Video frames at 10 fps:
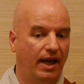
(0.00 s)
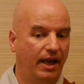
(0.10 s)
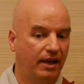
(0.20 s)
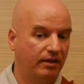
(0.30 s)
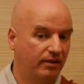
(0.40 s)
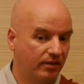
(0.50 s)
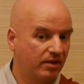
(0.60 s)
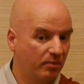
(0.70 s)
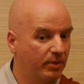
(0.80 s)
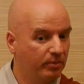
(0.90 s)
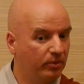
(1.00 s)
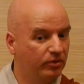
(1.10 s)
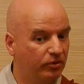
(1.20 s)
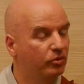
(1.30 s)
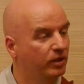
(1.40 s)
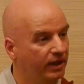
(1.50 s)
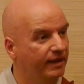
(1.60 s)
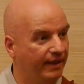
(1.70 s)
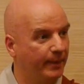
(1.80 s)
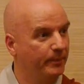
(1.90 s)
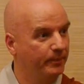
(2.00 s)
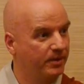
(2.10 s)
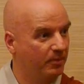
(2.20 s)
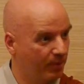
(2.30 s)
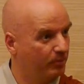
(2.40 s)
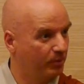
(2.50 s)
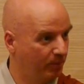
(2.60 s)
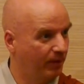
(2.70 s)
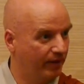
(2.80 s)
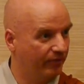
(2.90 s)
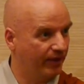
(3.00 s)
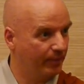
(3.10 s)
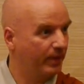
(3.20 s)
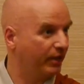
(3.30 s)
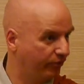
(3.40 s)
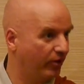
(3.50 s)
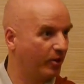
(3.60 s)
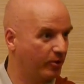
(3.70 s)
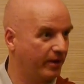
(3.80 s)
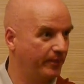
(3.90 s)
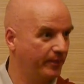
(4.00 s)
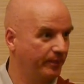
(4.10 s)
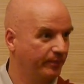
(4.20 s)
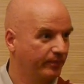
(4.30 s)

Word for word: And some people do need them, some people believe them and follow them,